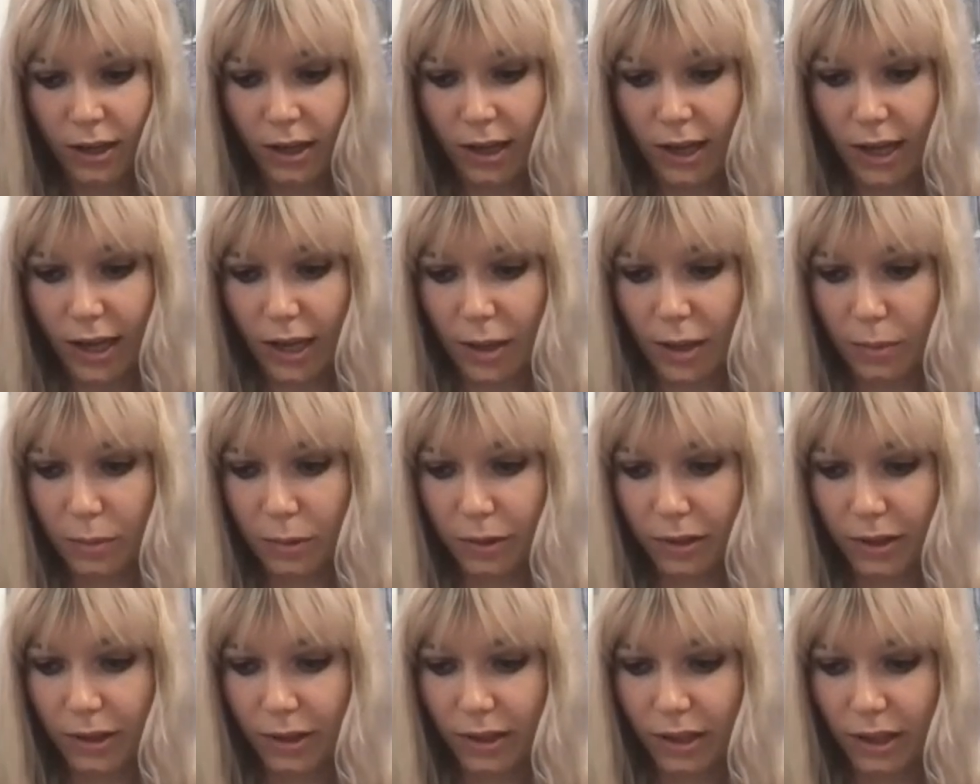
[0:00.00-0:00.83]

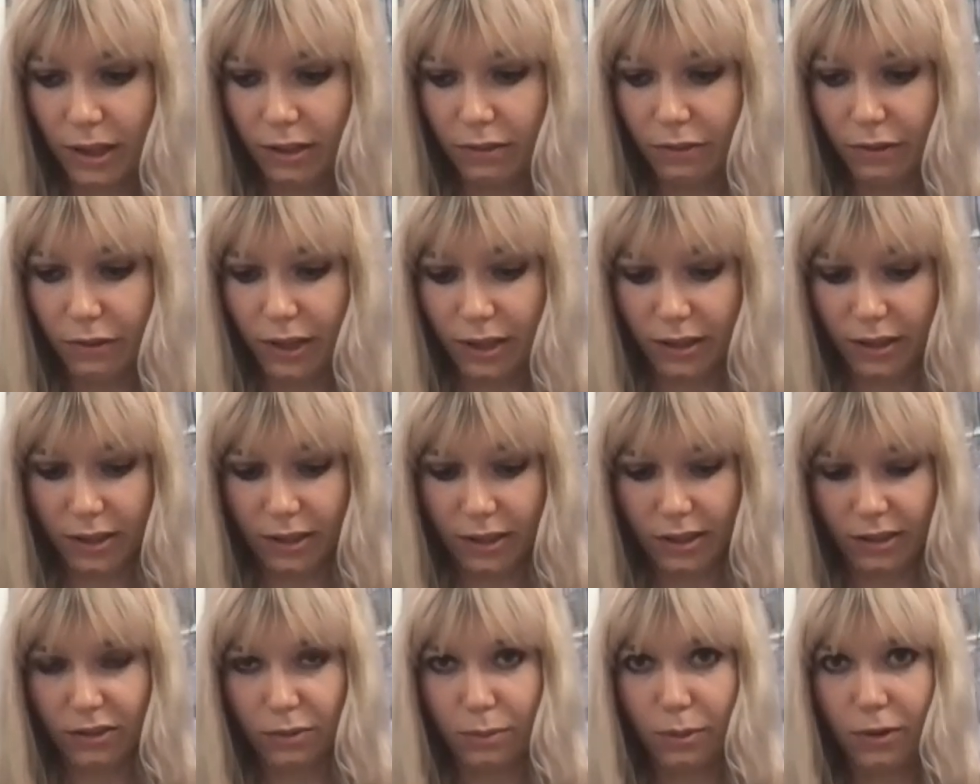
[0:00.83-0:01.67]
But then thankfully the
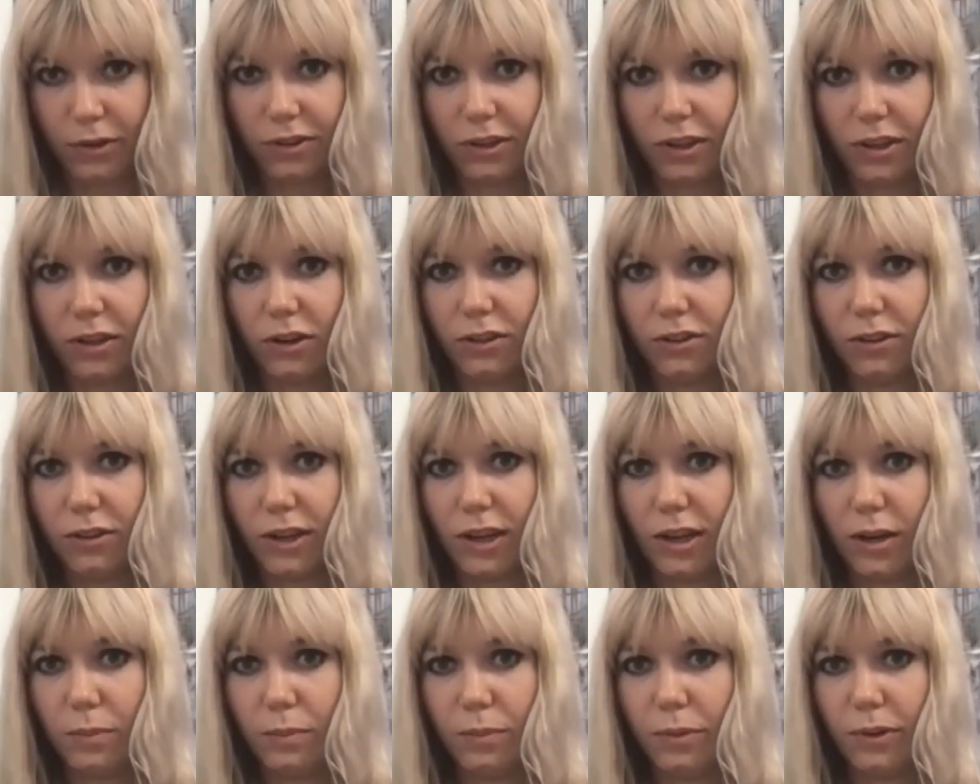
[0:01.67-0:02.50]
exhibition got to
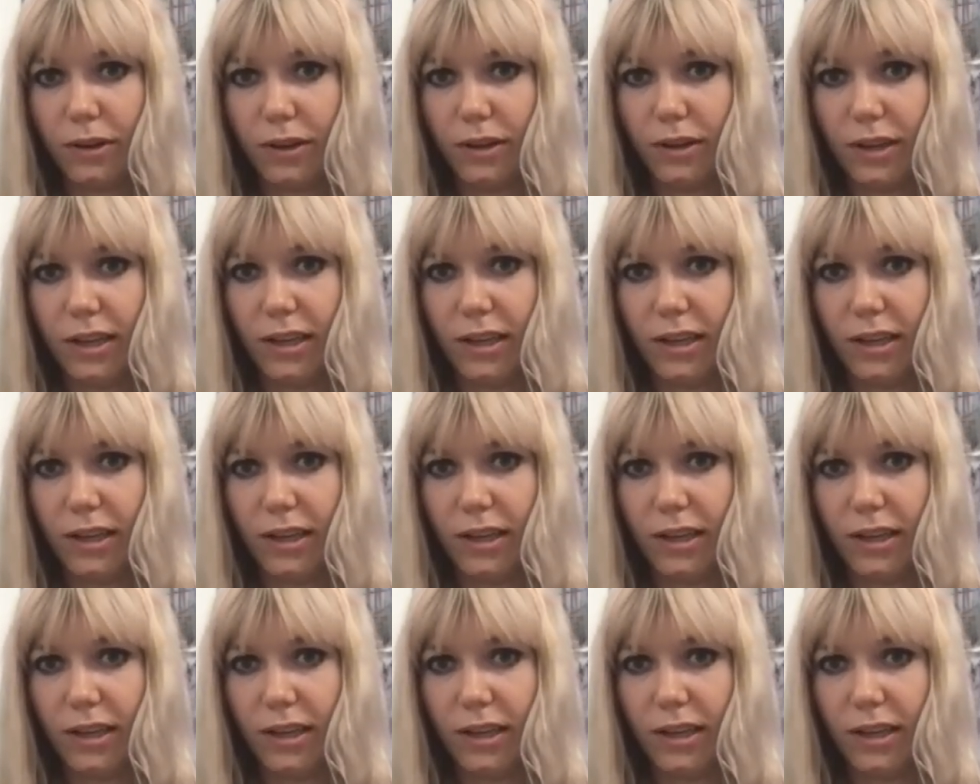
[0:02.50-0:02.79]
happen